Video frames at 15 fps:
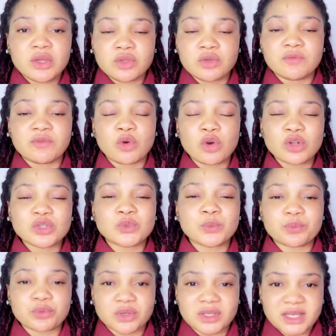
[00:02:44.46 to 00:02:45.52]
you've got to
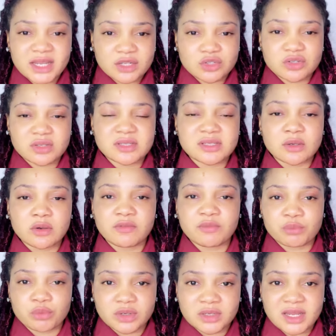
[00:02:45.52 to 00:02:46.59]
protect
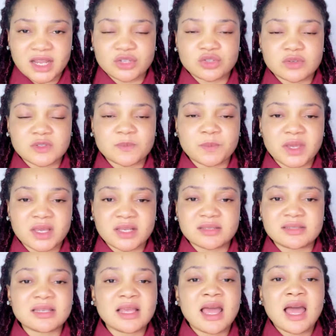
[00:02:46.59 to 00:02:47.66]
yourself protect your
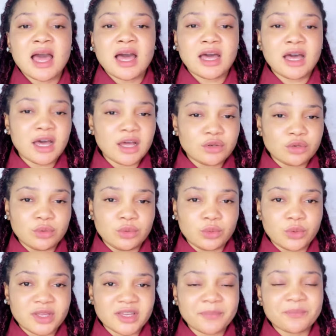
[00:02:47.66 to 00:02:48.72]
space
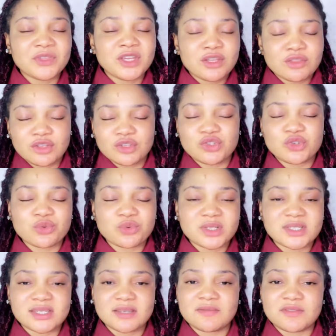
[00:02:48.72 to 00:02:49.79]
hallelujah did you
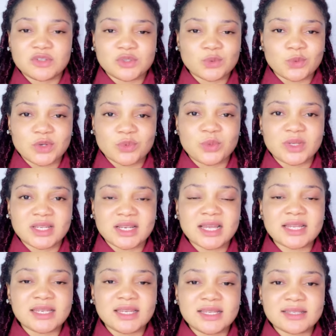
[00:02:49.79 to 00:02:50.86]
receive this word with
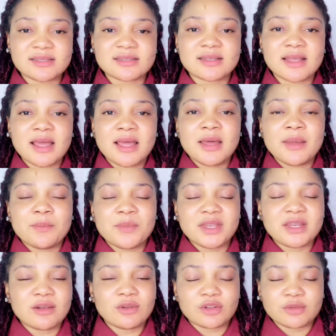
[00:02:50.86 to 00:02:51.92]
gladness may
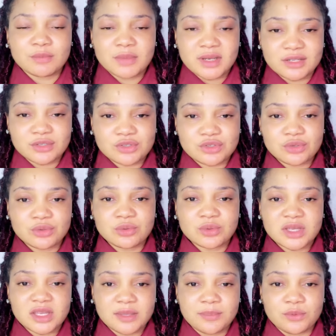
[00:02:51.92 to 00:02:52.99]
the lord bless you
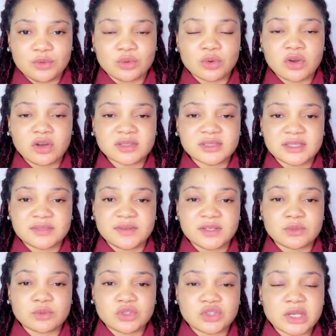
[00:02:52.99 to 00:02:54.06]
keep you cause his
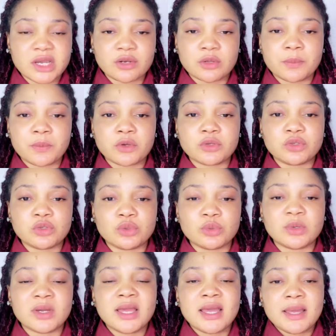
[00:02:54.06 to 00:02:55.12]
face to shine upon
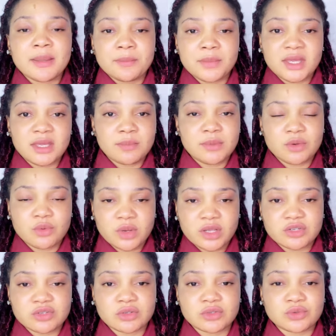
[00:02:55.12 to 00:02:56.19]
you may he be
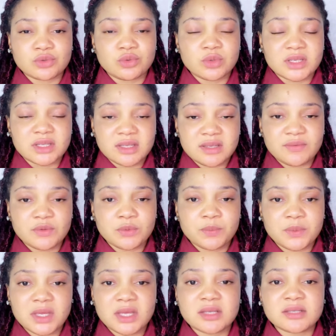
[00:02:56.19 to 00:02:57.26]
gracious to you and give you
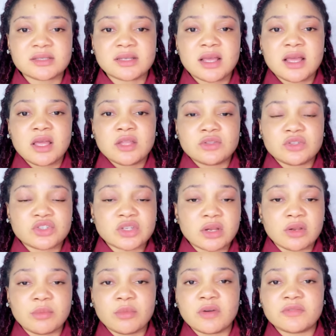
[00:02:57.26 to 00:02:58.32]
peace the
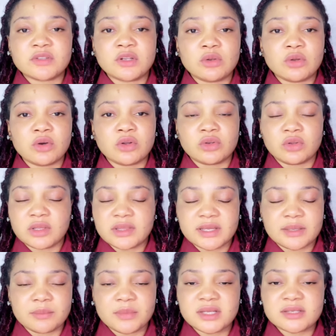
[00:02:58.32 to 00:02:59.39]
shalom of the lord
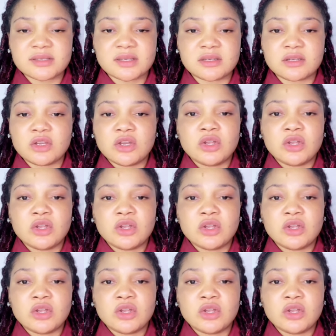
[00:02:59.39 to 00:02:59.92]
nothing missing